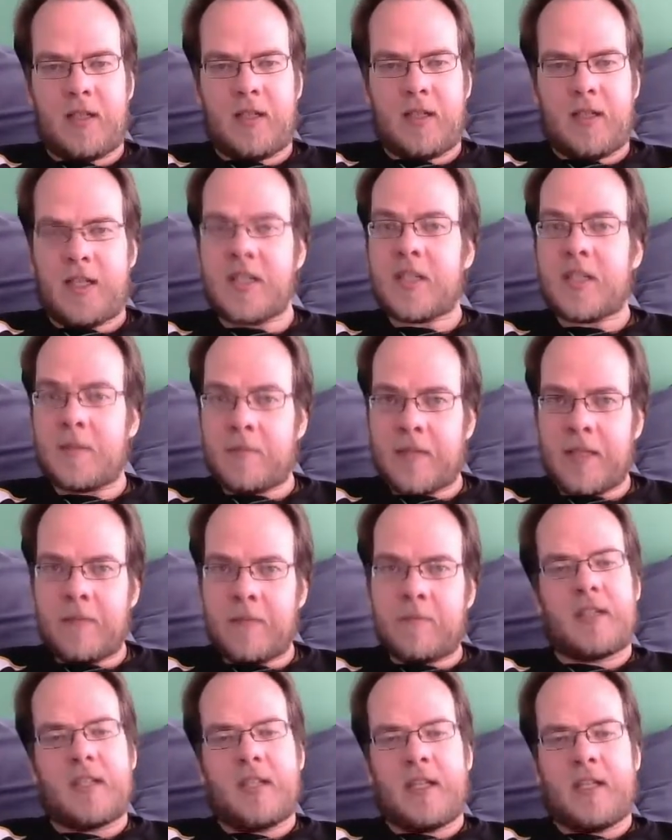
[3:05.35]
In
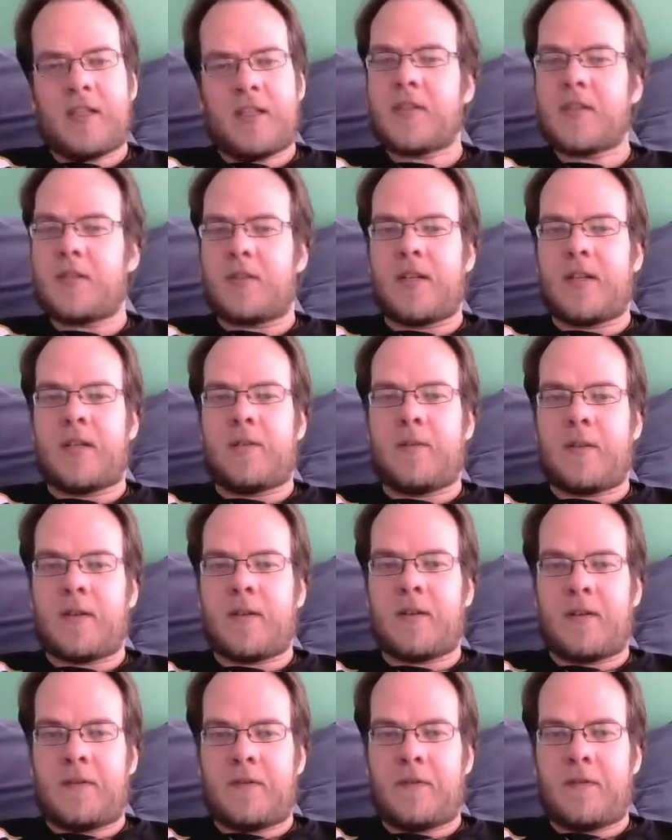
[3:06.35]
September I also had a week
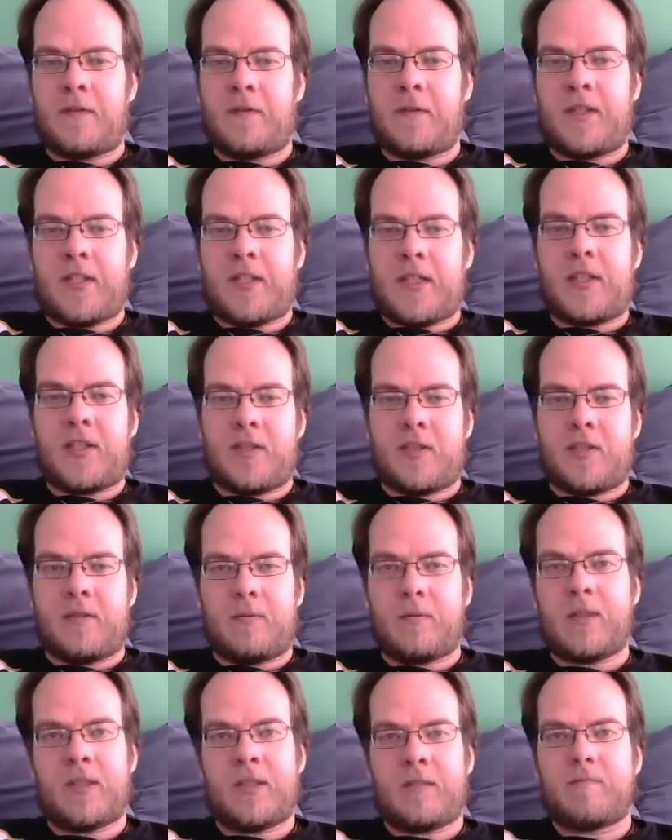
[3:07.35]
of vacation.
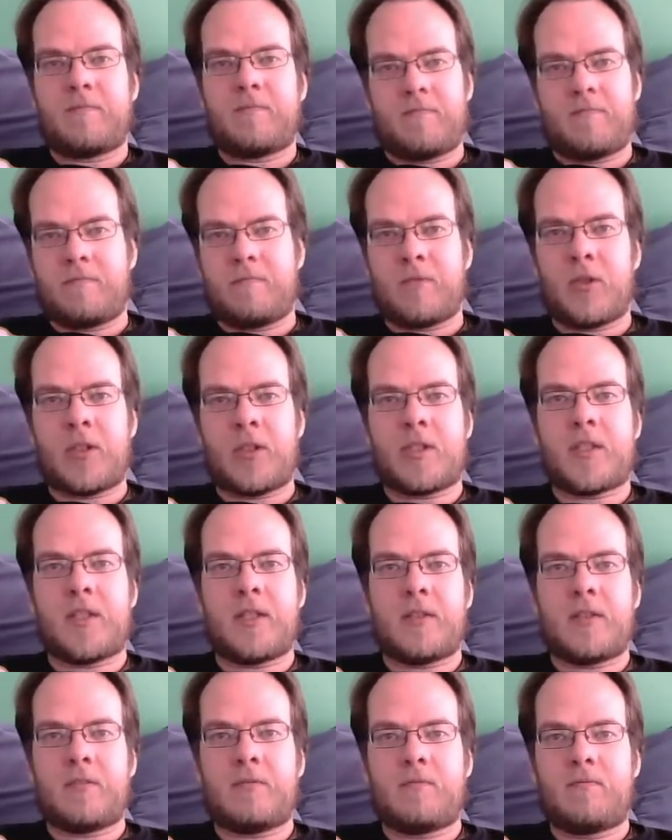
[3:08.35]
Well, more
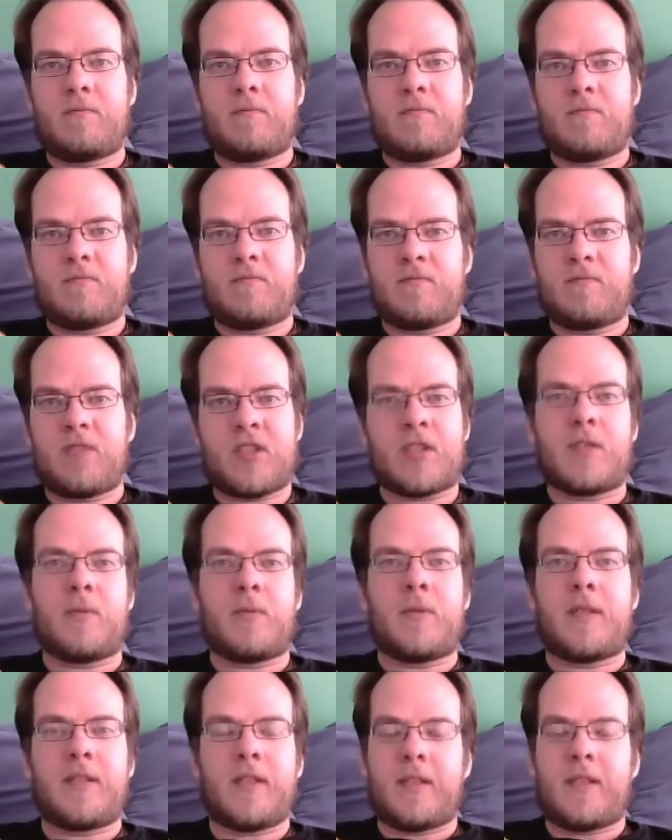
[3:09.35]
so just a
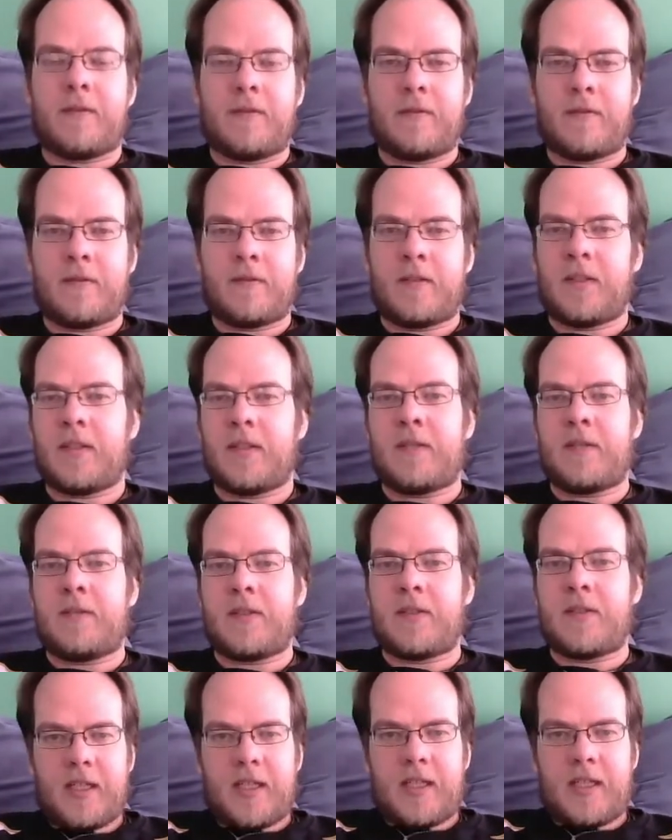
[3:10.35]
week off, not having
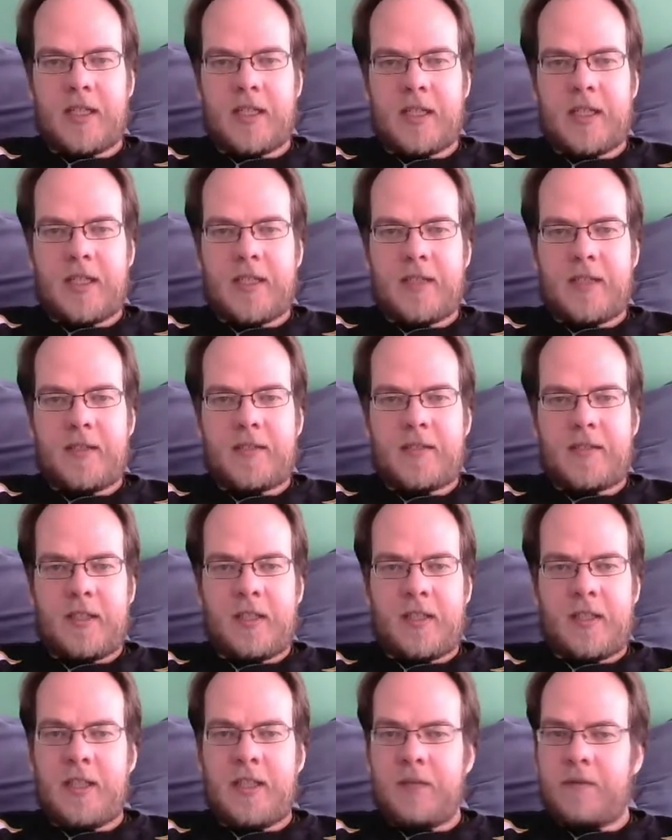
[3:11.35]
to work. And
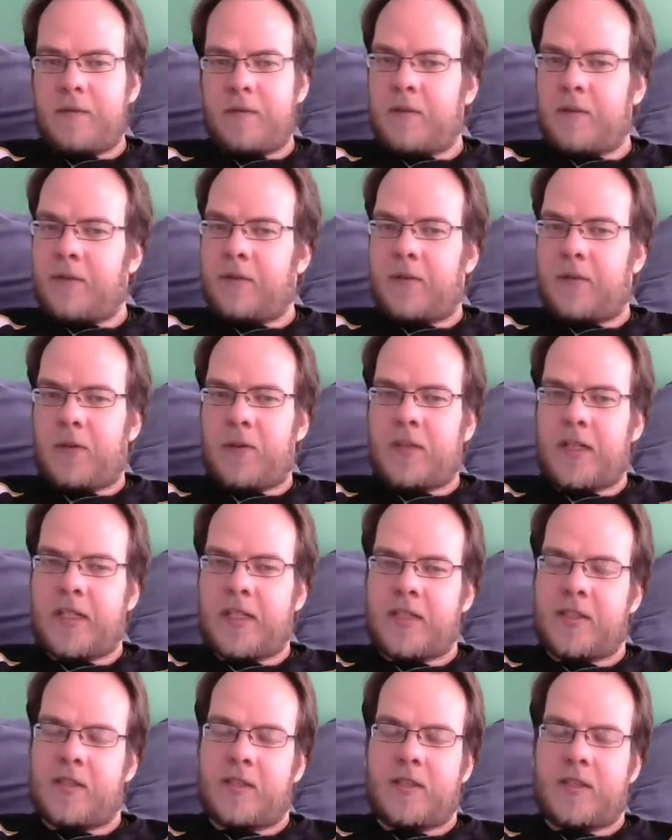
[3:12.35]
even before I
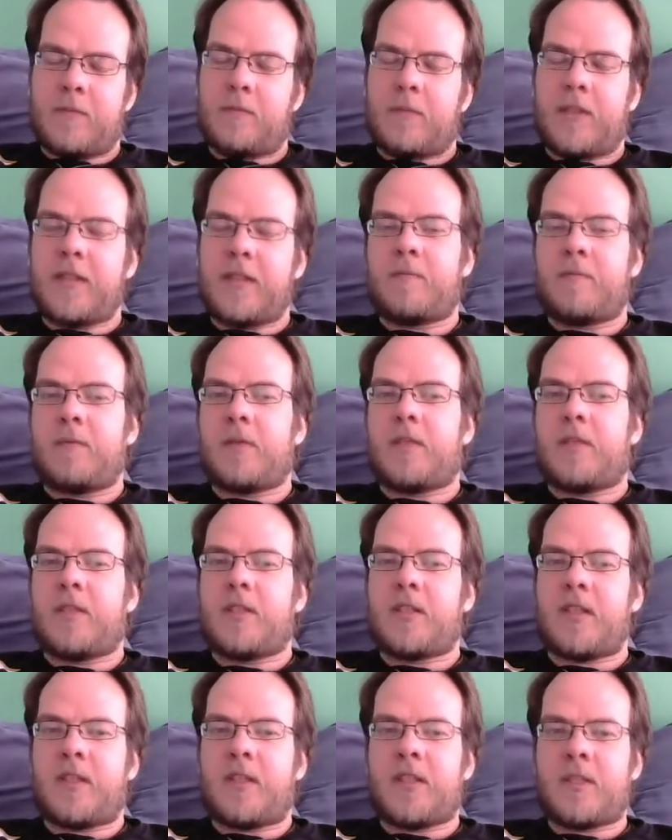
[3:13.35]
started playing Bully
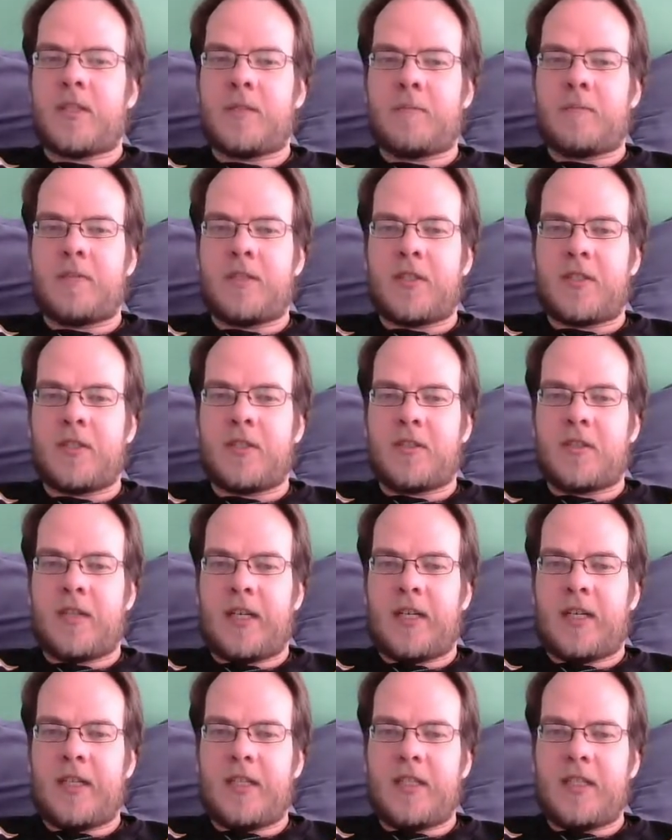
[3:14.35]
Scholarship Edition,
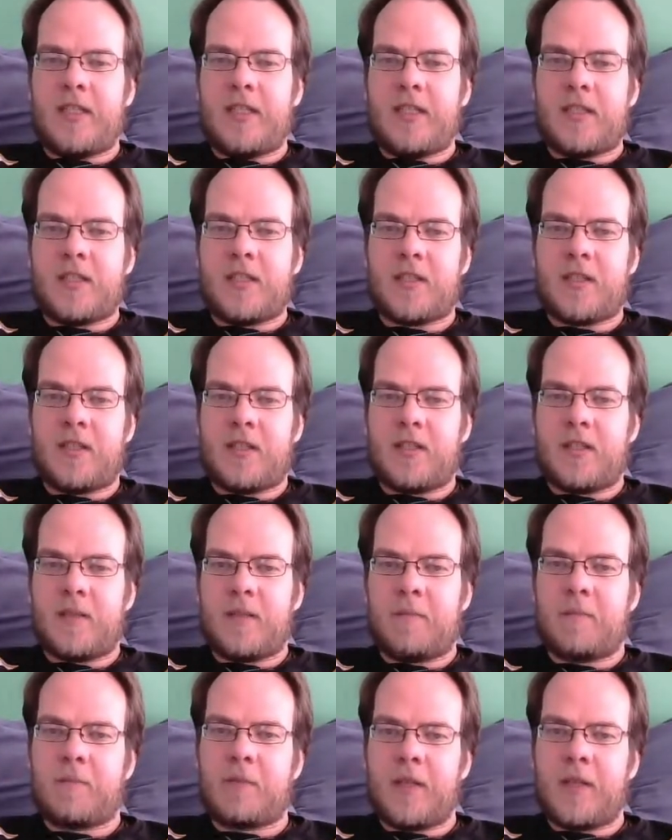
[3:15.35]
I started
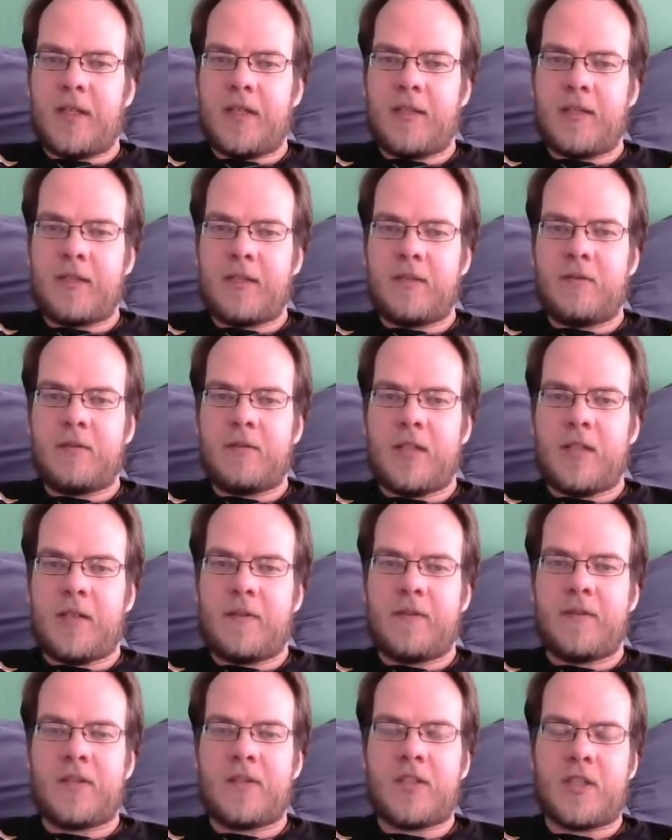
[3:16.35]
a playthrough of
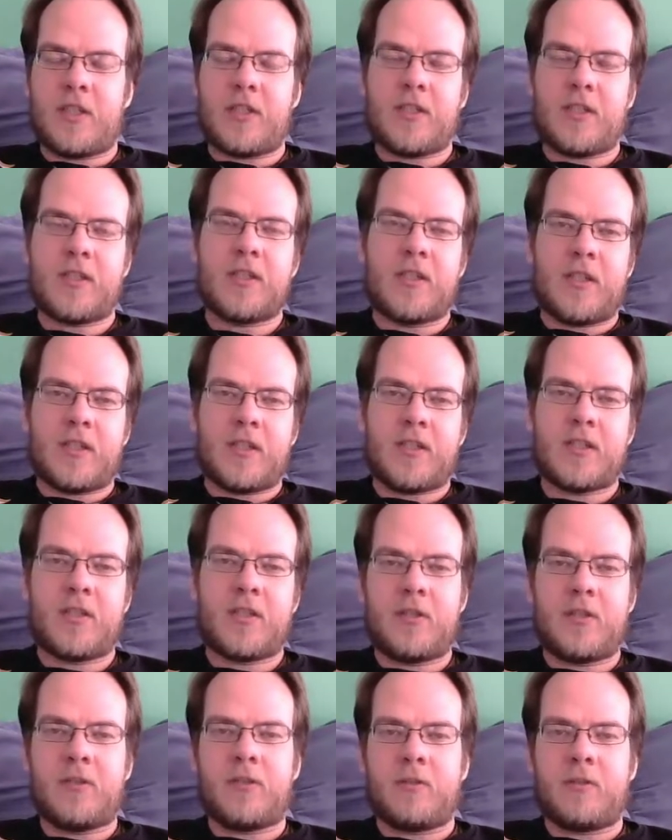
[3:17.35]
Just Cause
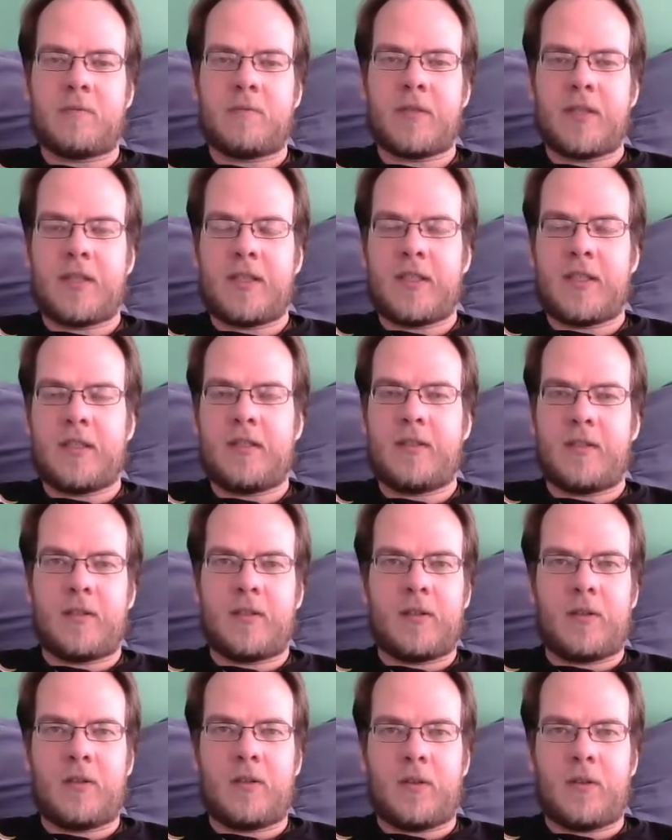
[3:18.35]
2, but then the
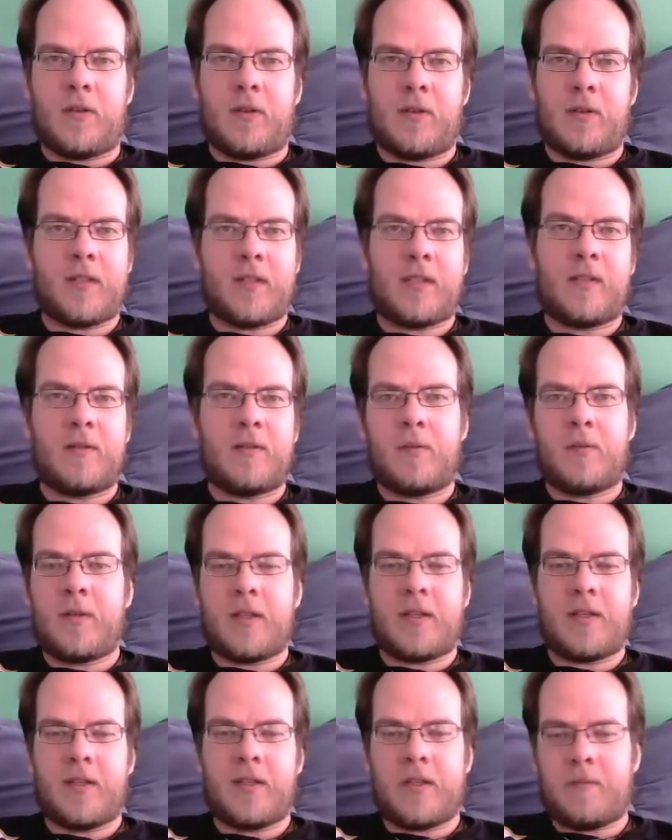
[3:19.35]
whole thing with
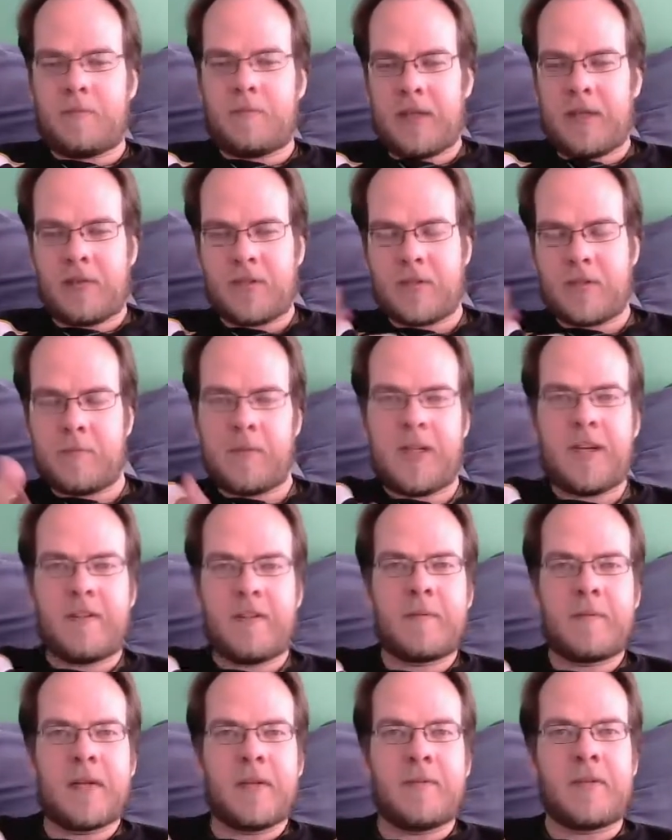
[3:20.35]
the power supply of
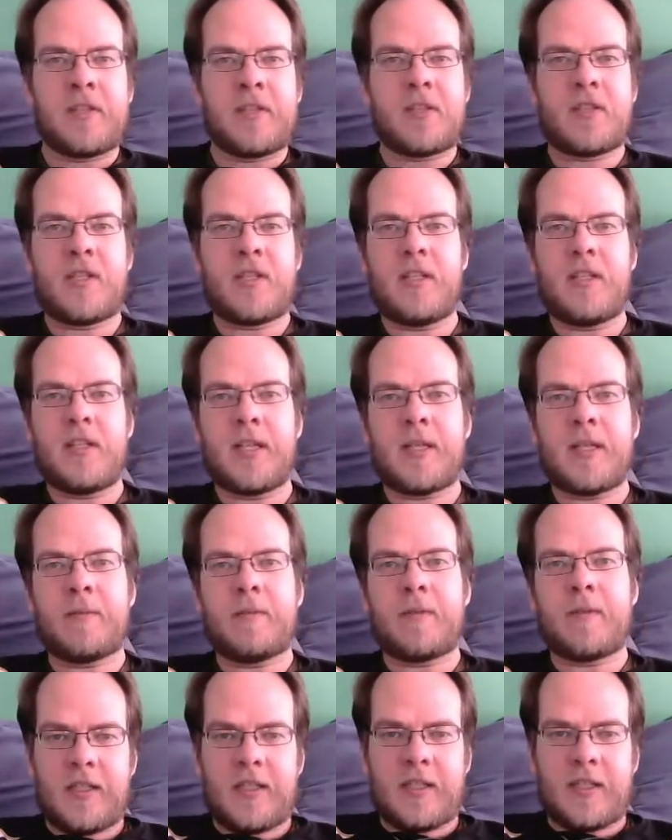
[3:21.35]
my PC happened.